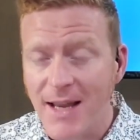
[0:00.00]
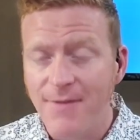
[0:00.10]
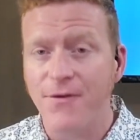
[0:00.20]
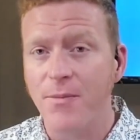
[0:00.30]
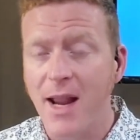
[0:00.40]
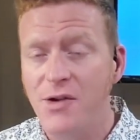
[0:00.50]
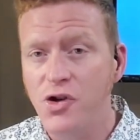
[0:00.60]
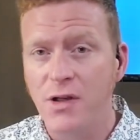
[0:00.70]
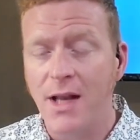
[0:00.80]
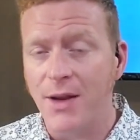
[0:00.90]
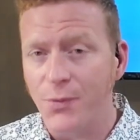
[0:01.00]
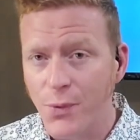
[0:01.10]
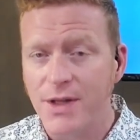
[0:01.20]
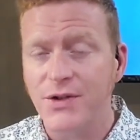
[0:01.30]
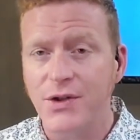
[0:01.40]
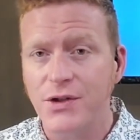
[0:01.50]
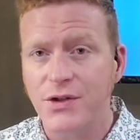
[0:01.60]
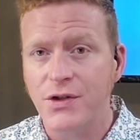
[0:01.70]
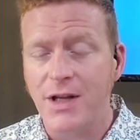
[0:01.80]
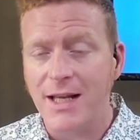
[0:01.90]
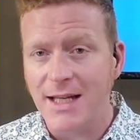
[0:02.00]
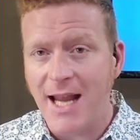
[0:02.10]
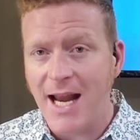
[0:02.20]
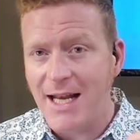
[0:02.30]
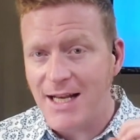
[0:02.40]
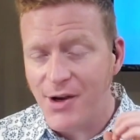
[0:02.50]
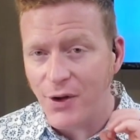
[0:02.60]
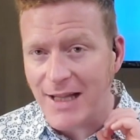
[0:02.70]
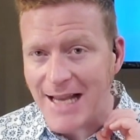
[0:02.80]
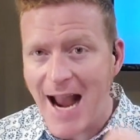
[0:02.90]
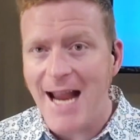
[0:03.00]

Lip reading: information and research indicating nearly